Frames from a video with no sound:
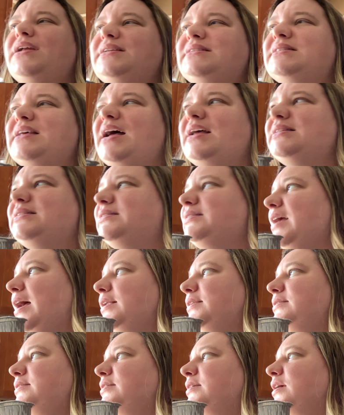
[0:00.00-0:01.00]
is that
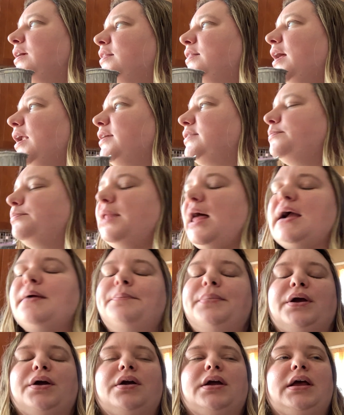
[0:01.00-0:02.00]
scent that has
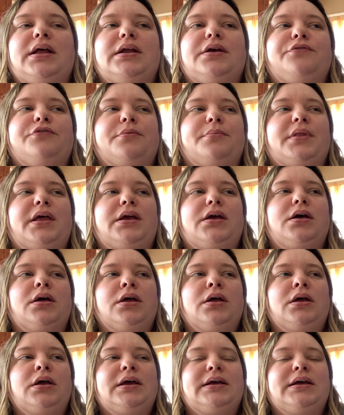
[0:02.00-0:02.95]
blackberry in it from like,